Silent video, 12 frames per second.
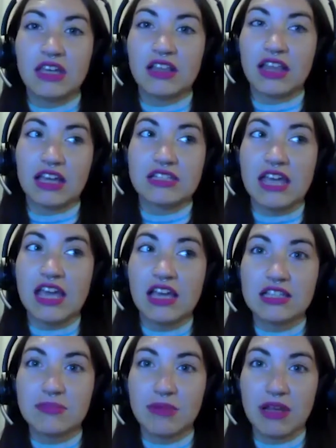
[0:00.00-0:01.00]
like take
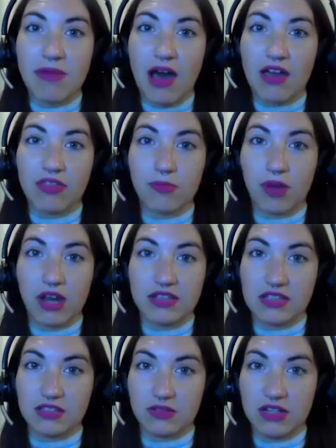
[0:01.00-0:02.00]
as many bathroom breaks
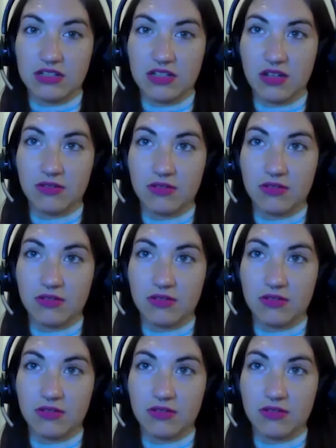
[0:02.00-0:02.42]
as you need to.